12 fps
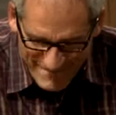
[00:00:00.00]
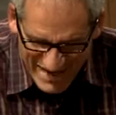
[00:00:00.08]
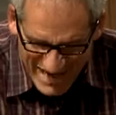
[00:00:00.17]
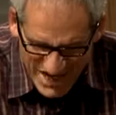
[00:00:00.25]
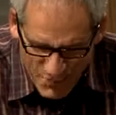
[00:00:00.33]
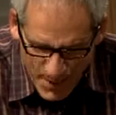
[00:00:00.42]

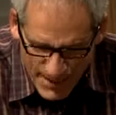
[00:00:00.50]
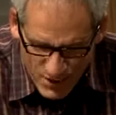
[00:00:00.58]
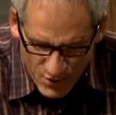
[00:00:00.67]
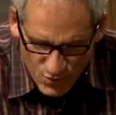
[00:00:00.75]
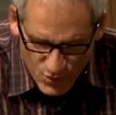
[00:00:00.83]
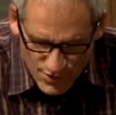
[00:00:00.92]
anyone
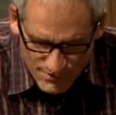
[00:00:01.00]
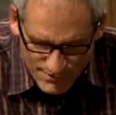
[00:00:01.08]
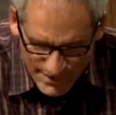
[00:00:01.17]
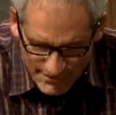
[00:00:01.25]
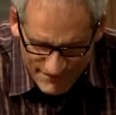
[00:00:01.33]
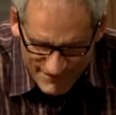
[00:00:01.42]
who would
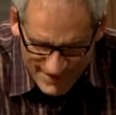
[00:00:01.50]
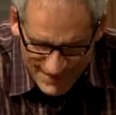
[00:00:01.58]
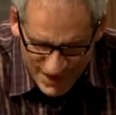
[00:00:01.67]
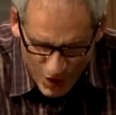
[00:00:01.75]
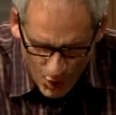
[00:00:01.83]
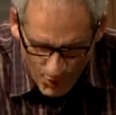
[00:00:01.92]
be
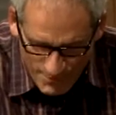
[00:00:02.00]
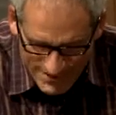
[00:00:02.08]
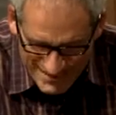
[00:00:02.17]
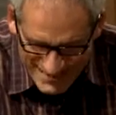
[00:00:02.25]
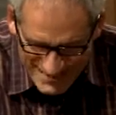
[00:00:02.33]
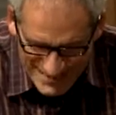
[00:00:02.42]
feeling
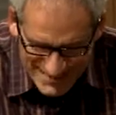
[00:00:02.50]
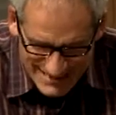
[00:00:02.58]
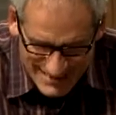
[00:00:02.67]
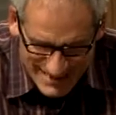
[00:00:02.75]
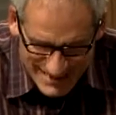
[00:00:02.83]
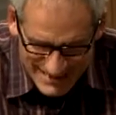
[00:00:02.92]
hopeless
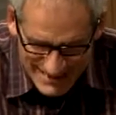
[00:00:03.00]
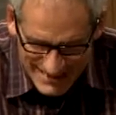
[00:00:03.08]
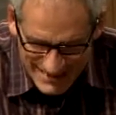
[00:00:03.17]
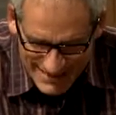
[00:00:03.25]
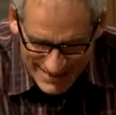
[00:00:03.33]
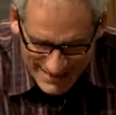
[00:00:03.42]
and
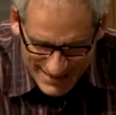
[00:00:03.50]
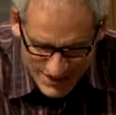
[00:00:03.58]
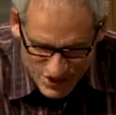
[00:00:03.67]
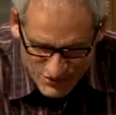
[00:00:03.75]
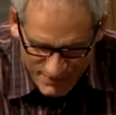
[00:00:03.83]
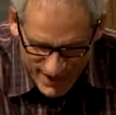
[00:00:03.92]

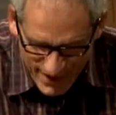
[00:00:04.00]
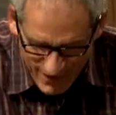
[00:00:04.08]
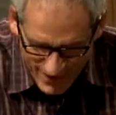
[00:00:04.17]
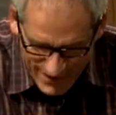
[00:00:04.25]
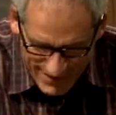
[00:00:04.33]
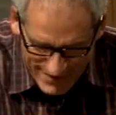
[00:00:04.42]

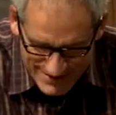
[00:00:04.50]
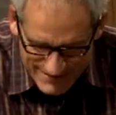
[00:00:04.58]
despairing,